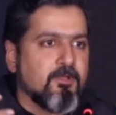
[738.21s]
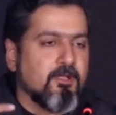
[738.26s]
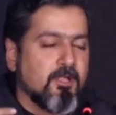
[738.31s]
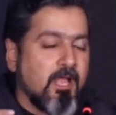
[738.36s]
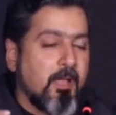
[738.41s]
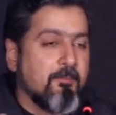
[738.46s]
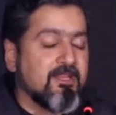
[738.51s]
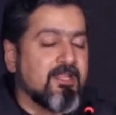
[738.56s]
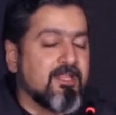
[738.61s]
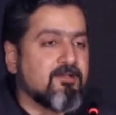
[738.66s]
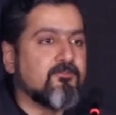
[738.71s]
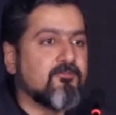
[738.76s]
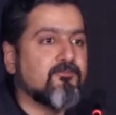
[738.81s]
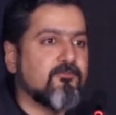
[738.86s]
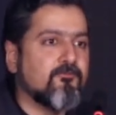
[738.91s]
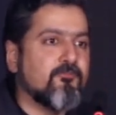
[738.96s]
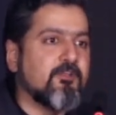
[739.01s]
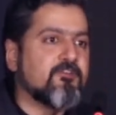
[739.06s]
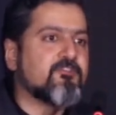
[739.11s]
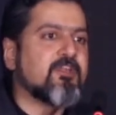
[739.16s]
I mean, that
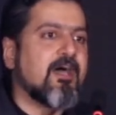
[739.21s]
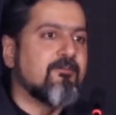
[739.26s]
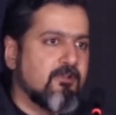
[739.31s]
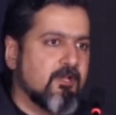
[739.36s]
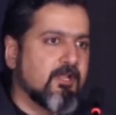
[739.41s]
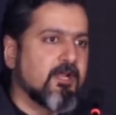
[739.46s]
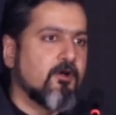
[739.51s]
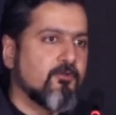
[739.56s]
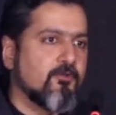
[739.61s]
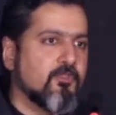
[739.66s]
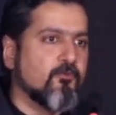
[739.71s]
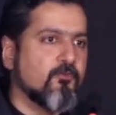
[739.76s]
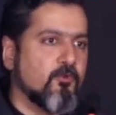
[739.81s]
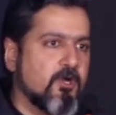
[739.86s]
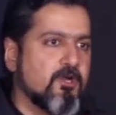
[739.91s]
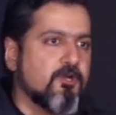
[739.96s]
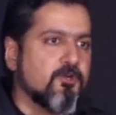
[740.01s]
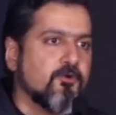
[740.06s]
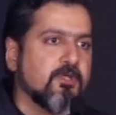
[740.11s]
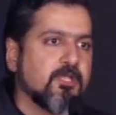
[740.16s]
we travel around the
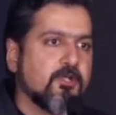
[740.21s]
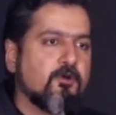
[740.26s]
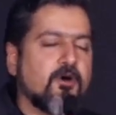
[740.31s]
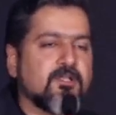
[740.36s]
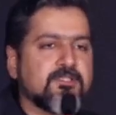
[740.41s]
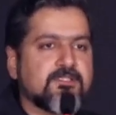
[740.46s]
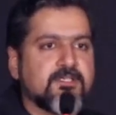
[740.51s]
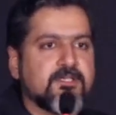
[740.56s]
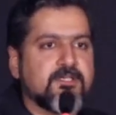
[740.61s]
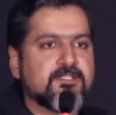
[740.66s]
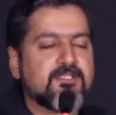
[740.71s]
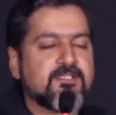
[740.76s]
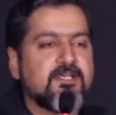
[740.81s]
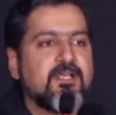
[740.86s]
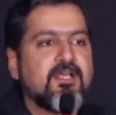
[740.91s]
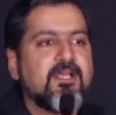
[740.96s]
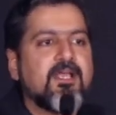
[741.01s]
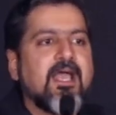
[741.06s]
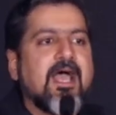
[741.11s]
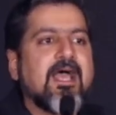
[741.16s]
world doing concerts,
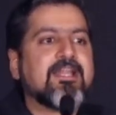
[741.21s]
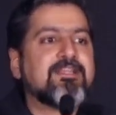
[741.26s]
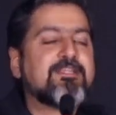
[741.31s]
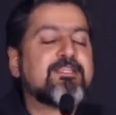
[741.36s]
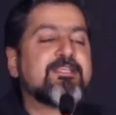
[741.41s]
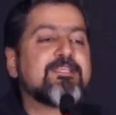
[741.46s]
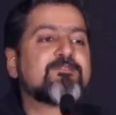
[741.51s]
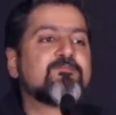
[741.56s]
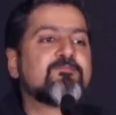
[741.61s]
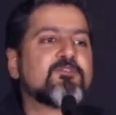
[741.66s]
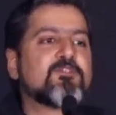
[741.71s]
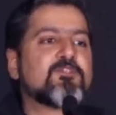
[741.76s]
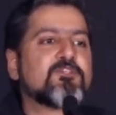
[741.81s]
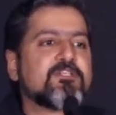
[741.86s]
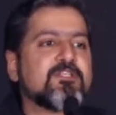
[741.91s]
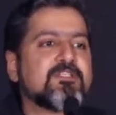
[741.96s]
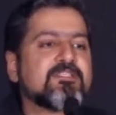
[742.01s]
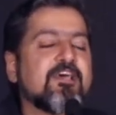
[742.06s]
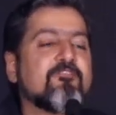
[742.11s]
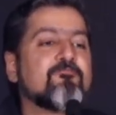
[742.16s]
and these
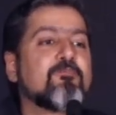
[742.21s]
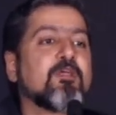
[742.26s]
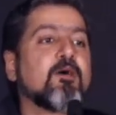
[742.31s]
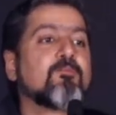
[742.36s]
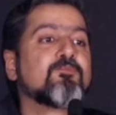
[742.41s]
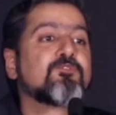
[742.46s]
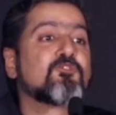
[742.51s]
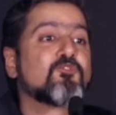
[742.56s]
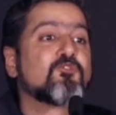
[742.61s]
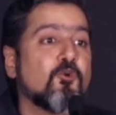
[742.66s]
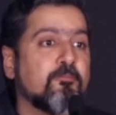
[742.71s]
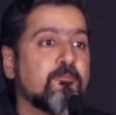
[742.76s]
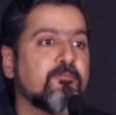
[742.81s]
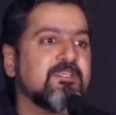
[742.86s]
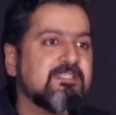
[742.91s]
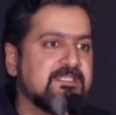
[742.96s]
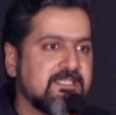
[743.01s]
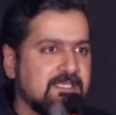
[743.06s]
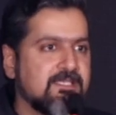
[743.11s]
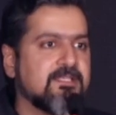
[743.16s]
musicians have become so
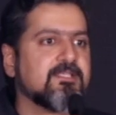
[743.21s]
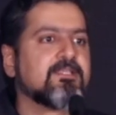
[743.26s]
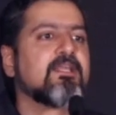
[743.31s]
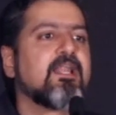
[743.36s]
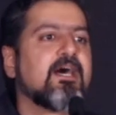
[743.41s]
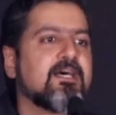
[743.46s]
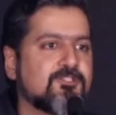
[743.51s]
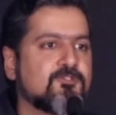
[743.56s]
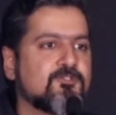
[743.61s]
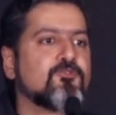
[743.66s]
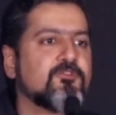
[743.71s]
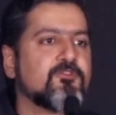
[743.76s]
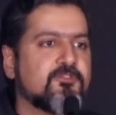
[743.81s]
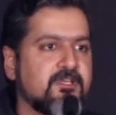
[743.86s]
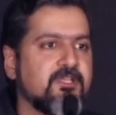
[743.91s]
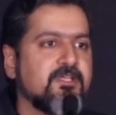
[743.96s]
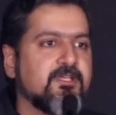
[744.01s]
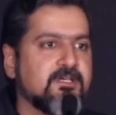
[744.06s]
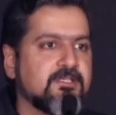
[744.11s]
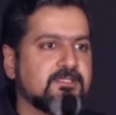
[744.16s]
busy in the last 2 to
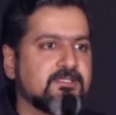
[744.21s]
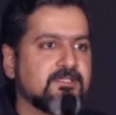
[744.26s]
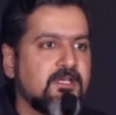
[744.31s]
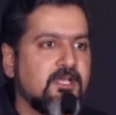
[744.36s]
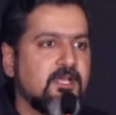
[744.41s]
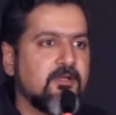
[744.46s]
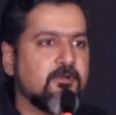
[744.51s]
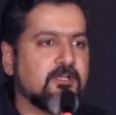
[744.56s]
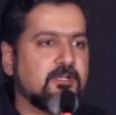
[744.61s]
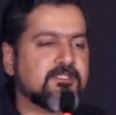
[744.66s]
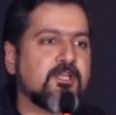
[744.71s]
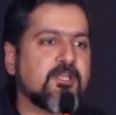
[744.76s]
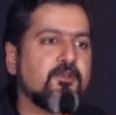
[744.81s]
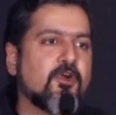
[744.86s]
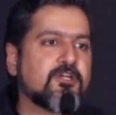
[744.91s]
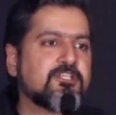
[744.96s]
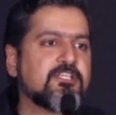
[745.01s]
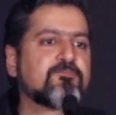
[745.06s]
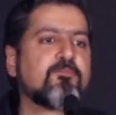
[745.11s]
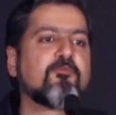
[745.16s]
3 years because
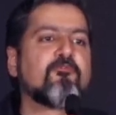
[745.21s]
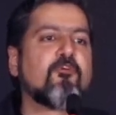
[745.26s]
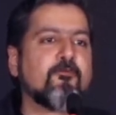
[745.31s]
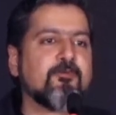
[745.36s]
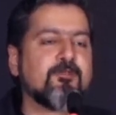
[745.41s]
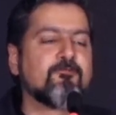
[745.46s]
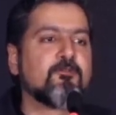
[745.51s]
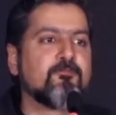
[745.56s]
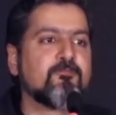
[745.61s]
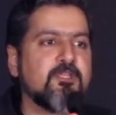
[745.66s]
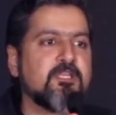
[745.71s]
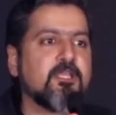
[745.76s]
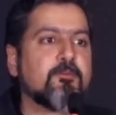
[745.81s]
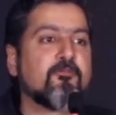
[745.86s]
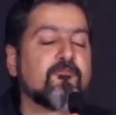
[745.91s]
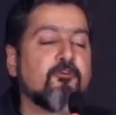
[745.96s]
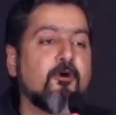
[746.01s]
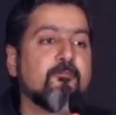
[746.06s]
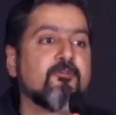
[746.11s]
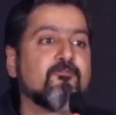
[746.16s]
they're not just performing with me;
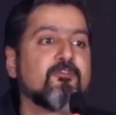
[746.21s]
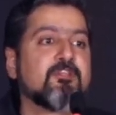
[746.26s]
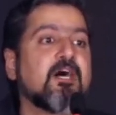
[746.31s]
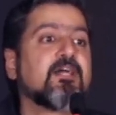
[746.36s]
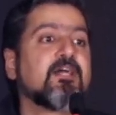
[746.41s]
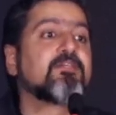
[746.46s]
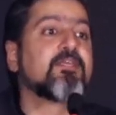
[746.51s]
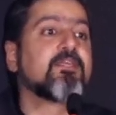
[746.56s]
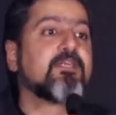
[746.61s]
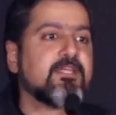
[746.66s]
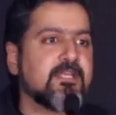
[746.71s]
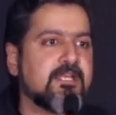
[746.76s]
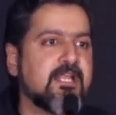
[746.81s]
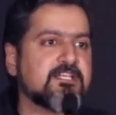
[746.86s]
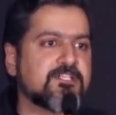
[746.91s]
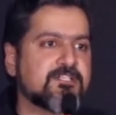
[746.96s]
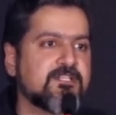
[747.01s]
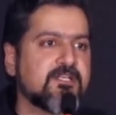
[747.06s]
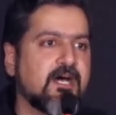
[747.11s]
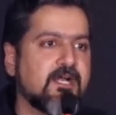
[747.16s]
they're performing with other
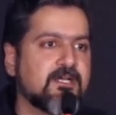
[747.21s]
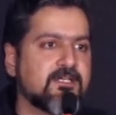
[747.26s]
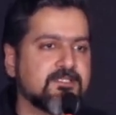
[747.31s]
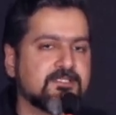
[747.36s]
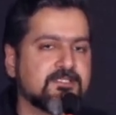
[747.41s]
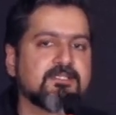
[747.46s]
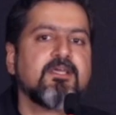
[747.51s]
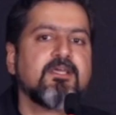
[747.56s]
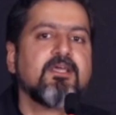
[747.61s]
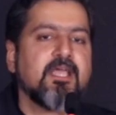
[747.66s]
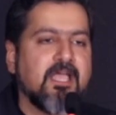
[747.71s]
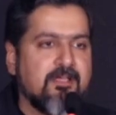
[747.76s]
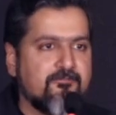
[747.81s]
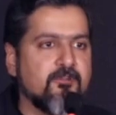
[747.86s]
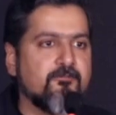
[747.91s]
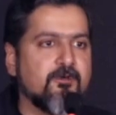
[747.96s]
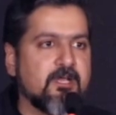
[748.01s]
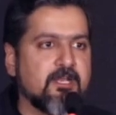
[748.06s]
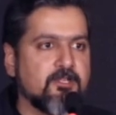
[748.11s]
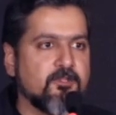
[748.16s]
international artists
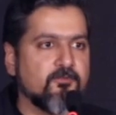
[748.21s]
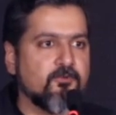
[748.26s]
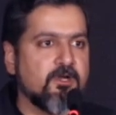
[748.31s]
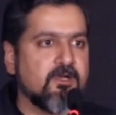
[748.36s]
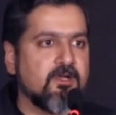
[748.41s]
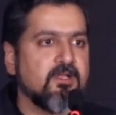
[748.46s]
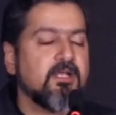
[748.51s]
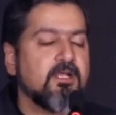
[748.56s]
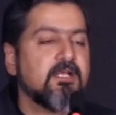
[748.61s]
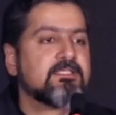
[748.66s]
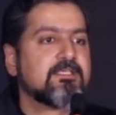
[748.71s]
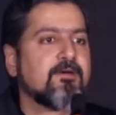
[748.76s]
everywhere in the world.